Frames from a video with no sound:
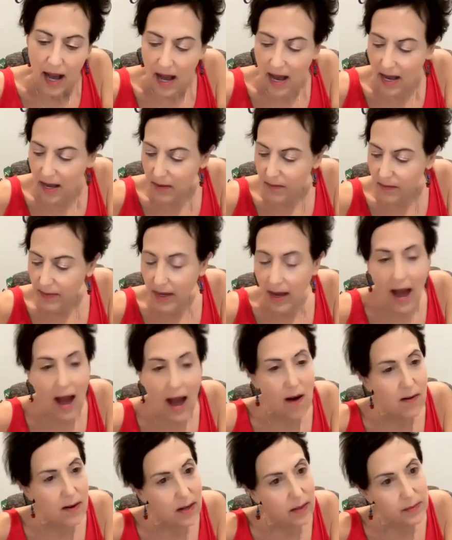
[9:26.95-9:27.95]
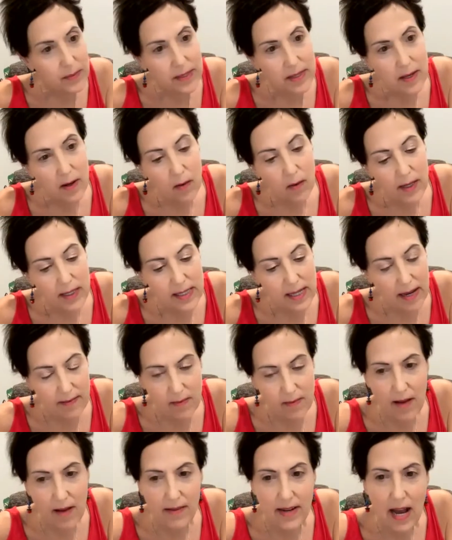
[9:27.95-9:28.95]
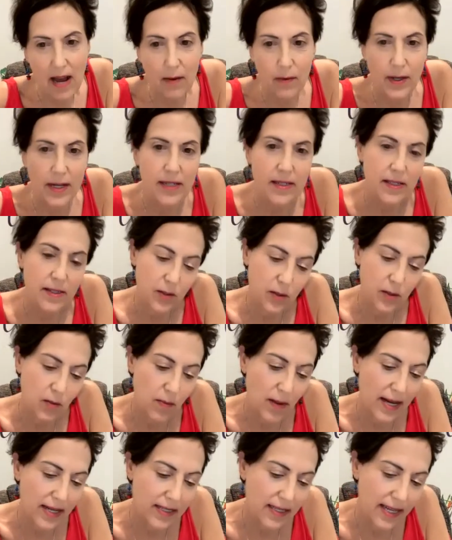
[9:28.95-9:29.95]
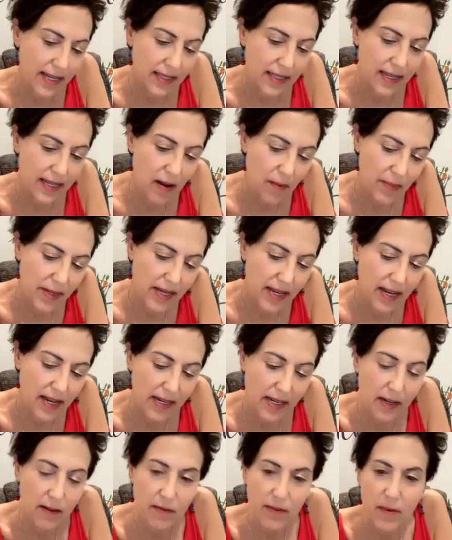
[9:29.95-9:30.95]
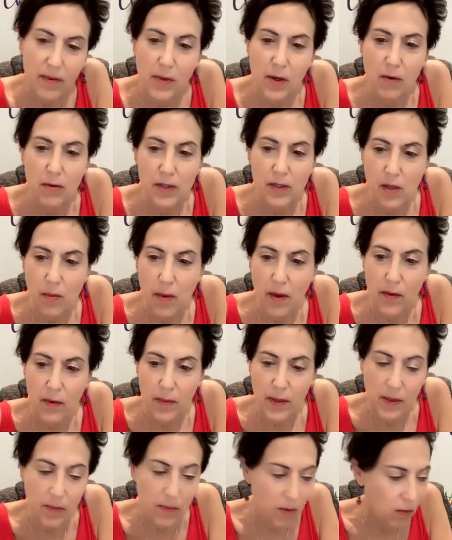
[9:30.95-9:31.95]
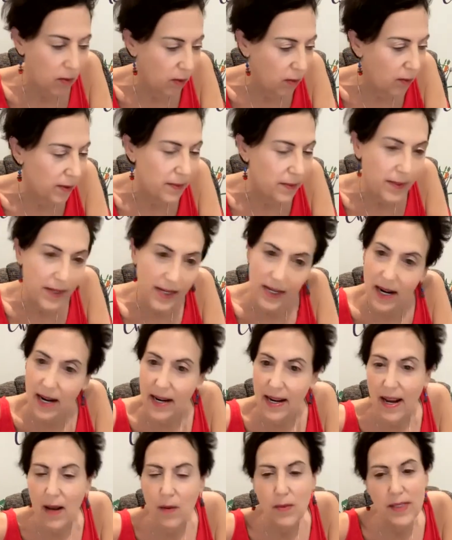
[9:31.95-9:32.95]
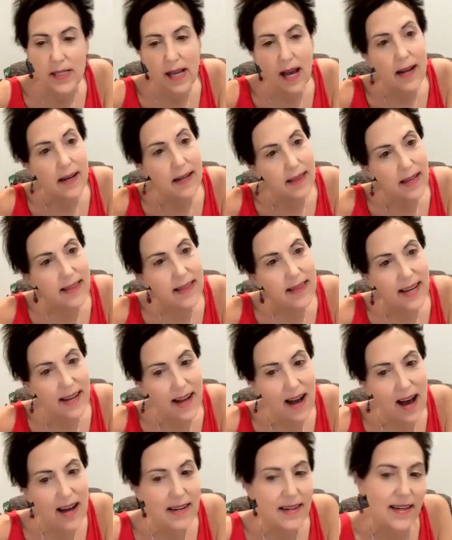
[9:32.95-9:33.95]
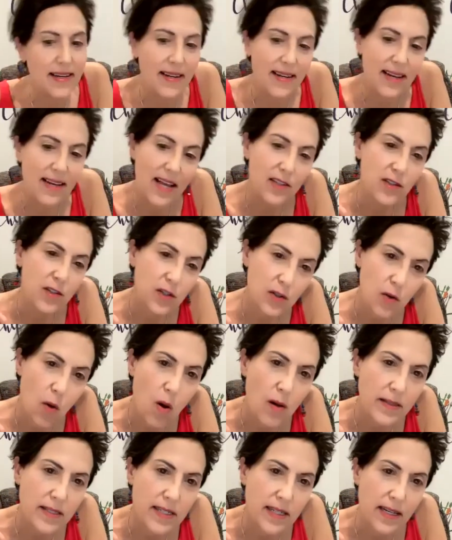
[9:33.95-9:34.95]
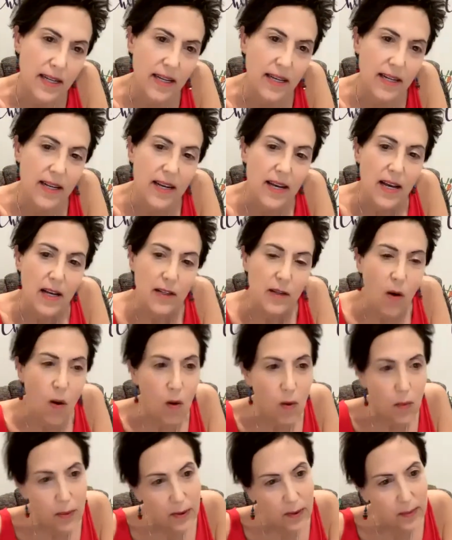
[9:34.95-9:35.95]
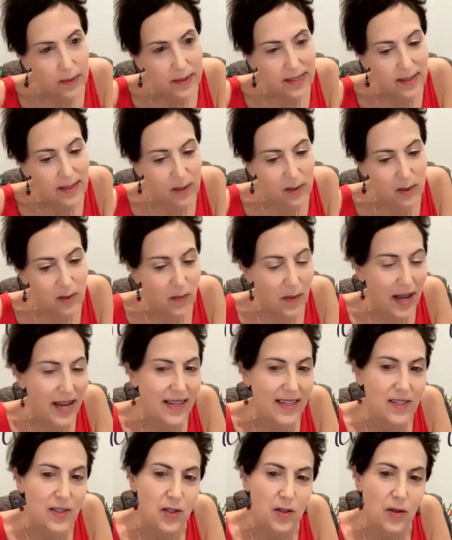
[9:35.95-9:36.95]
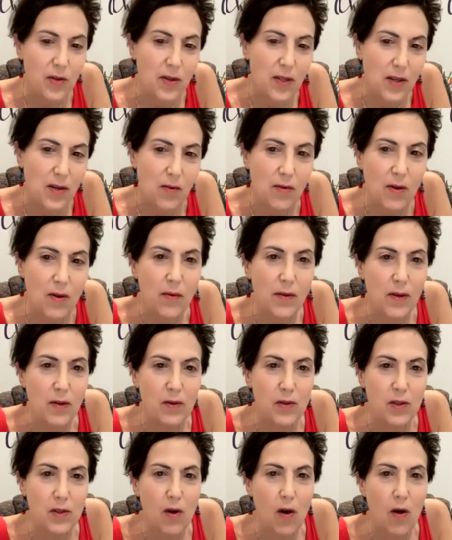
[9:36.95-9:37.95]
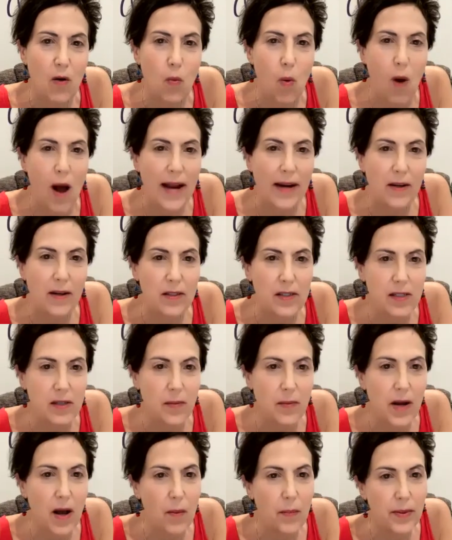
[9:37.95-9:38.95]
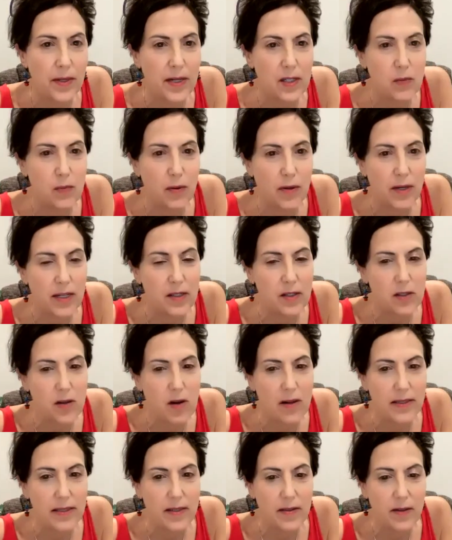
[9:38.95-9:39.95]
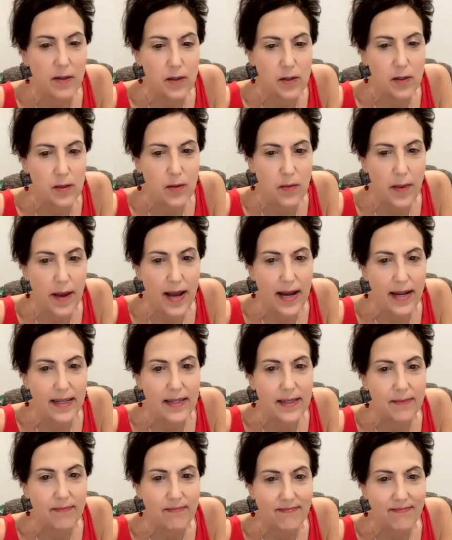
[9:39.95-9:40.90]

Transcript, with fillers: Um, how come, you know, because I've got into sumac lately and I've been getting it from you, and some other people were ordering it on Amazon and then they got it and it had salt in it. The whole purpose yeah. of sumac is so that you don't use salt. Why are some companies putting salt in their sumac?